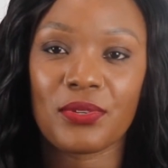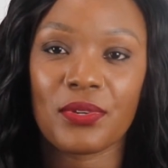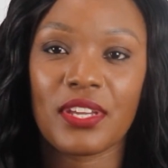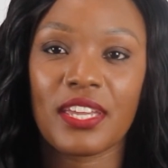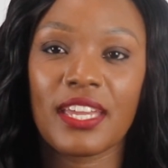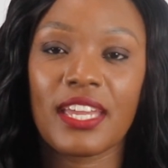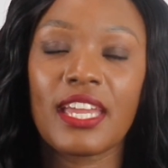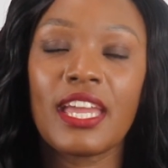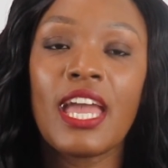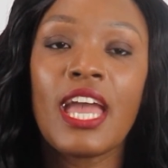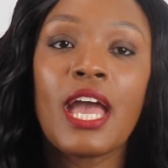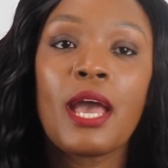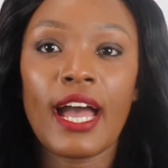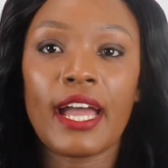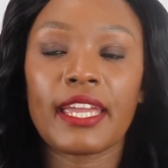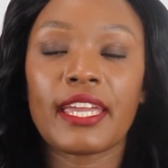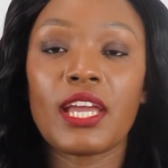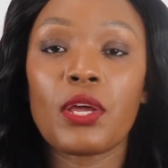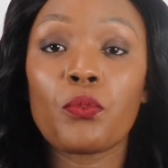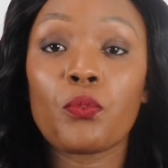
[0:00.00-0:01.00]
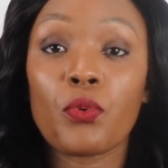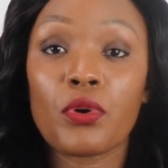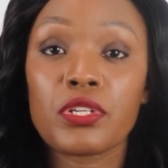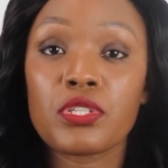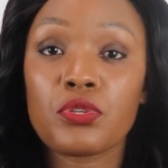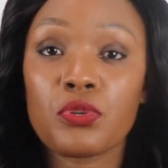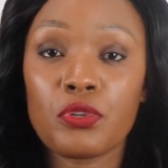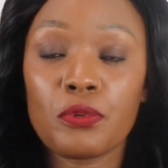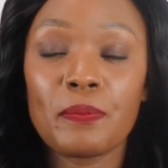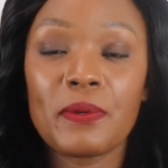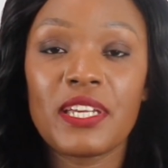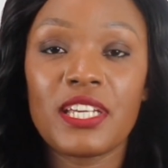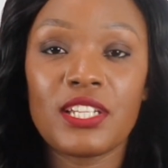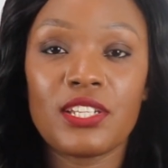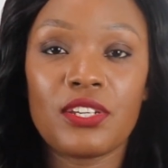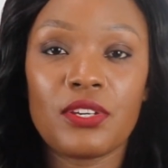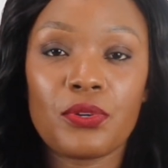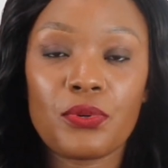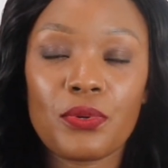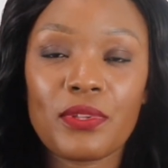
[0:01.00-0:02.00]
Okay, again, what could
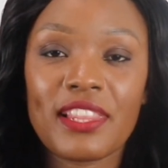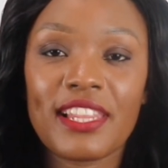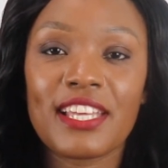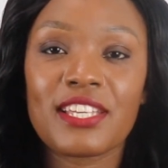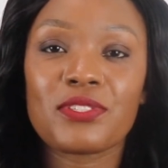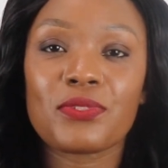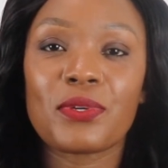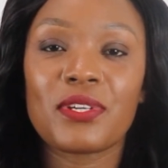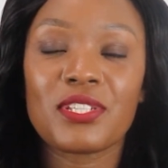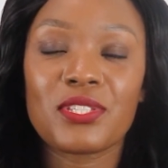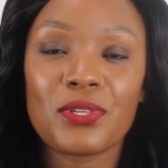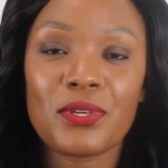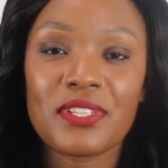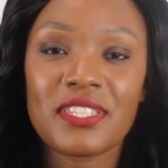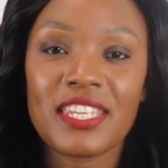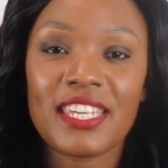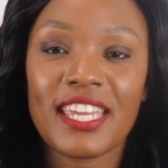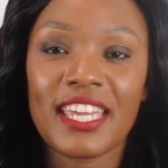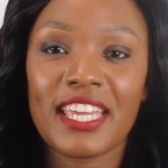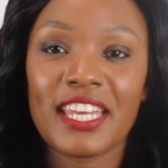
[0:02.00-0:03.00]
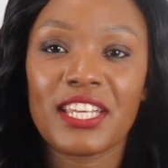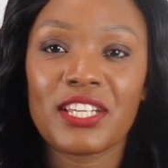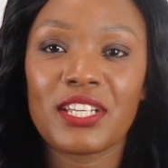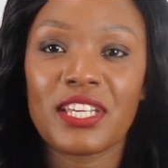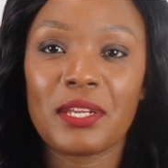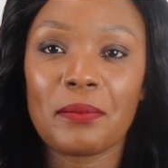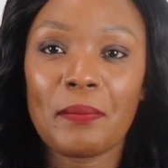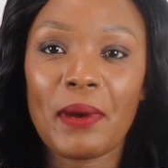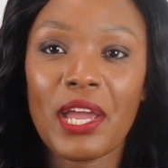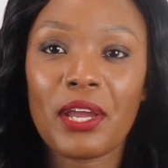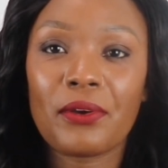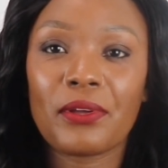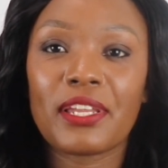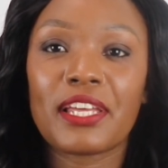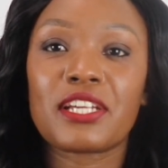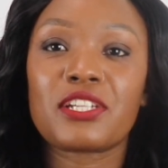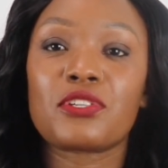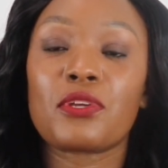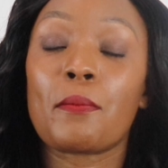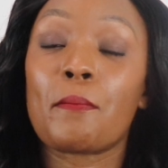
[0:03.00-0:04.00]
be ruthless or intoxicating in my
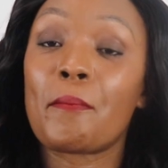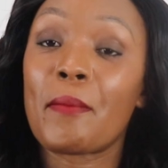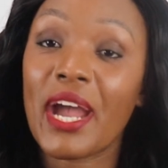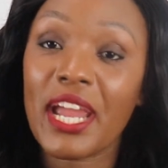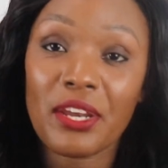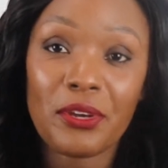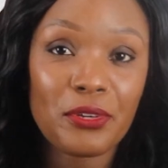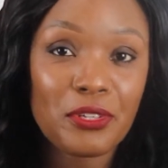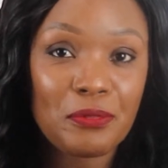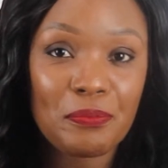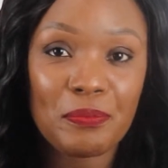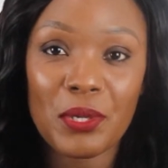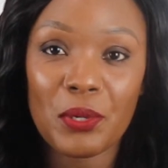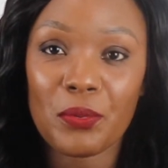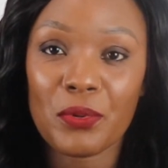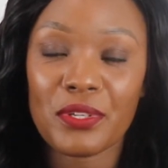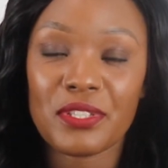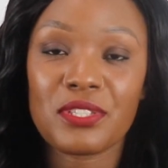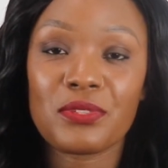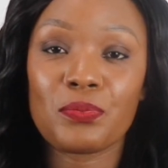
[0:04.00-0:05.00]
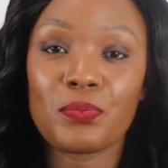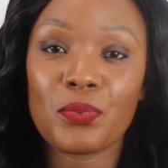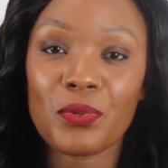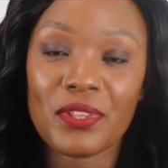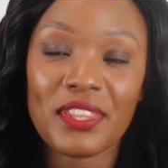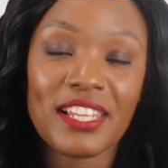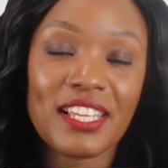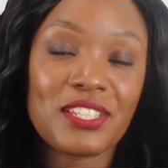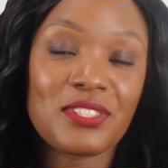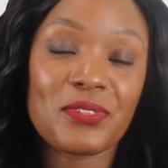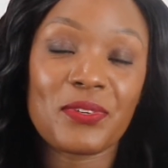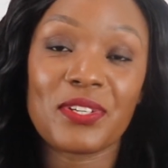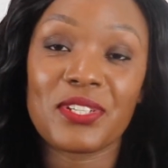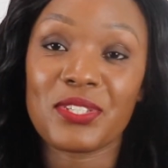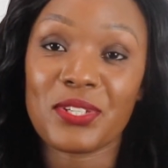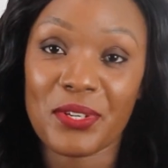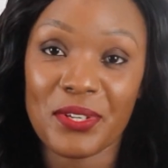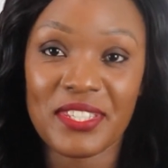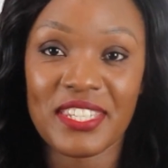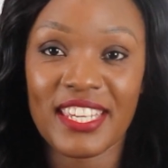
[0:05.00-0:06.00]
collection might not be what's ruthless or
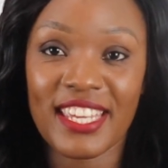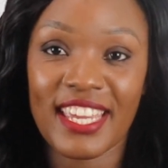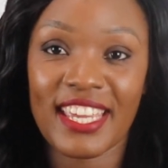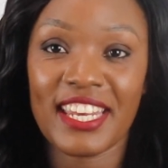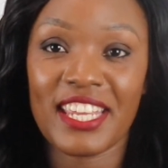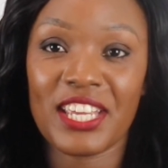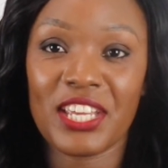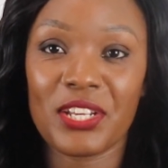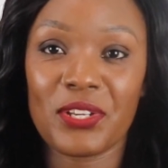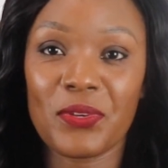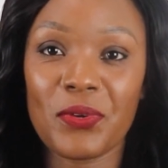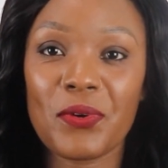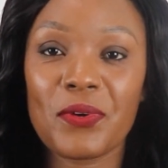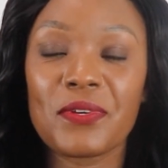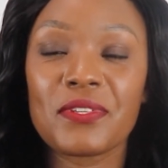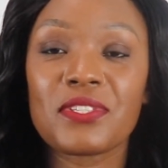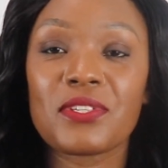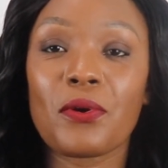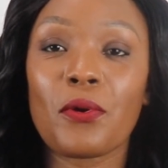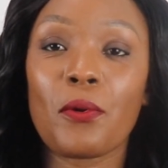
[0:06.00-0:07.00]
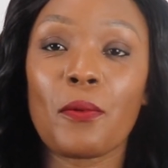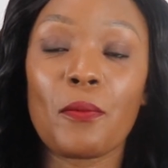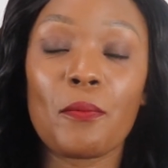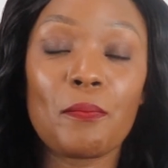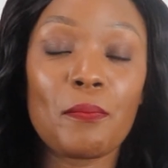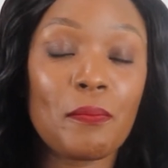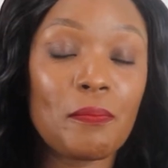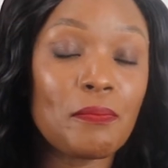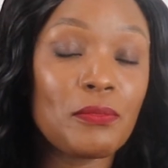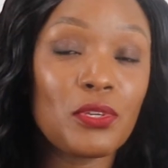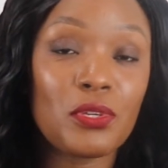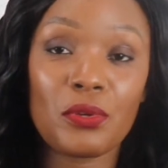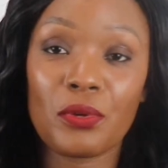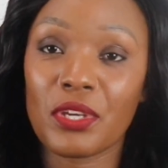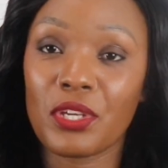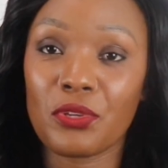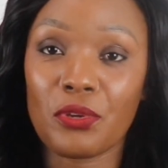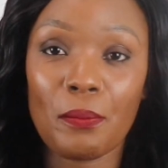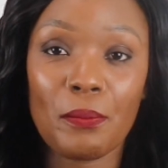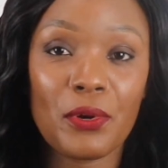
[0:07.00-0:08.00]
intoxicating in yours, or
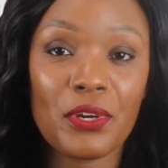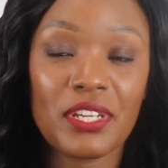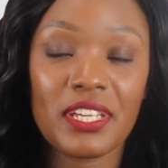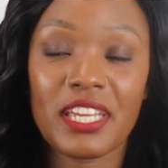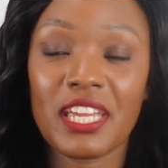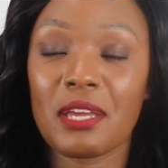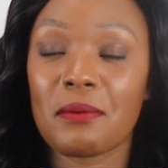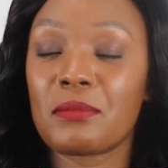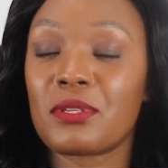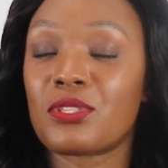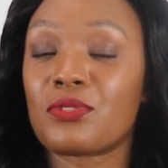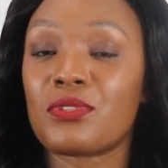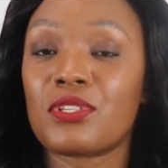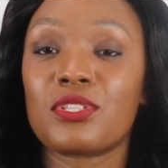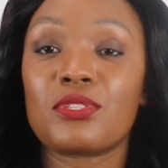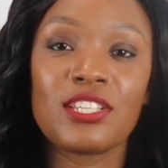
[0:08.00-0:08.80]
in your body chemistry.